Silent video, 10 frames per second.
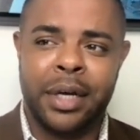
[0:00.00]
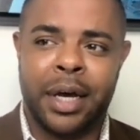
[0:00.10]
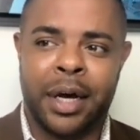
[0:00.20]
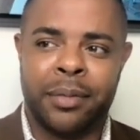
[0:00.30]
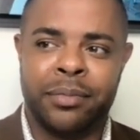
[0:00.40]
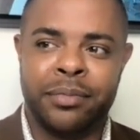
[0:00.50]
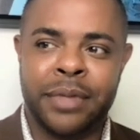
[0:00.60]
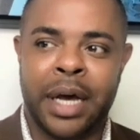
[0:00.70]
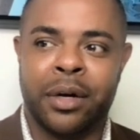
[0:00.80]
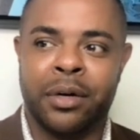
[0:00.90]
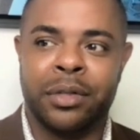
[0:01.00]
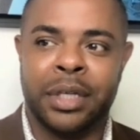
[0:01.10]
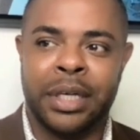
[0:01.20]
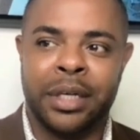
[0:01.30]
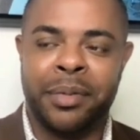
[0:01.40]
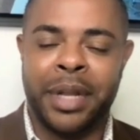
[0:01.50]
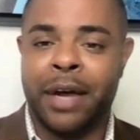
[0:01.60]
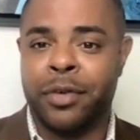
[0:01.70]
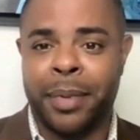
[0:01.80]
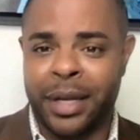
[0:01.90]
not only,
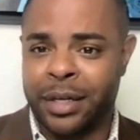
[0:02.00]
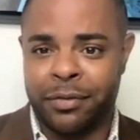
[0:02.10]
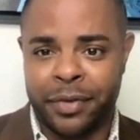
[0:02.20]
everybody can